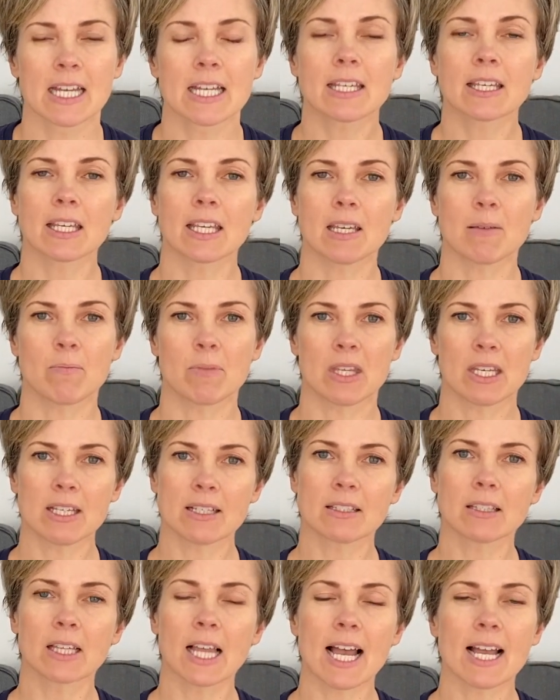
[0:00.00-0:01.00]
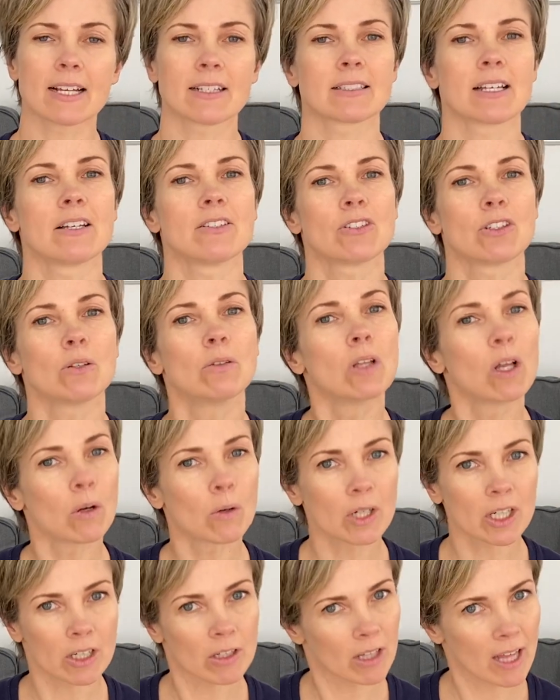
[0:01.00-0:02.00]
Keep these legs as you
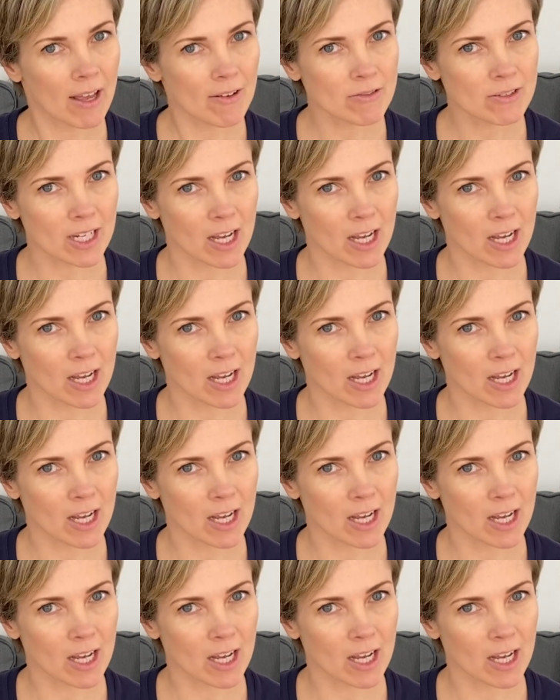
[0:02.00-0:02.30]
lower your left